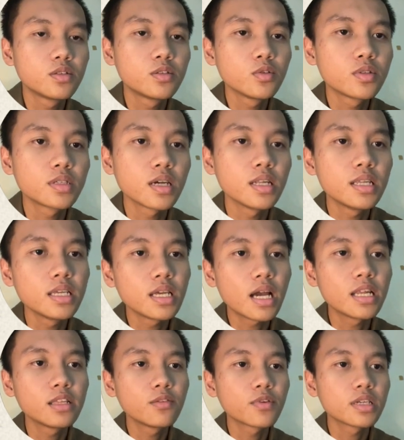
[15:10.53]
choose early
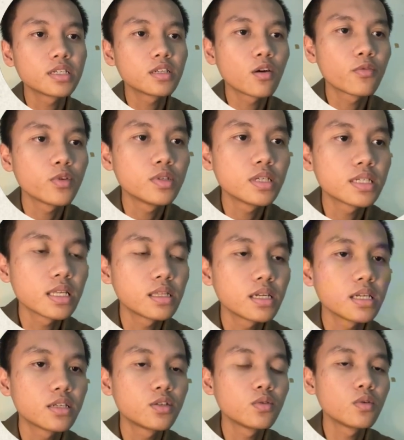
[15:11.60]
identification of
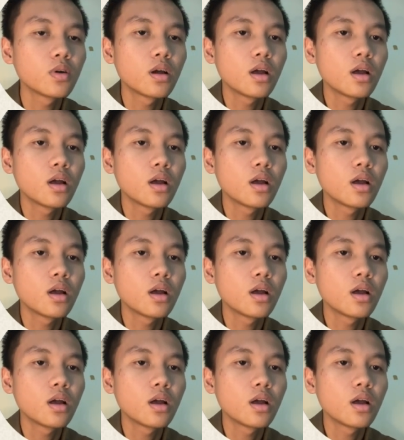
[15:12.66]
user-centric issue.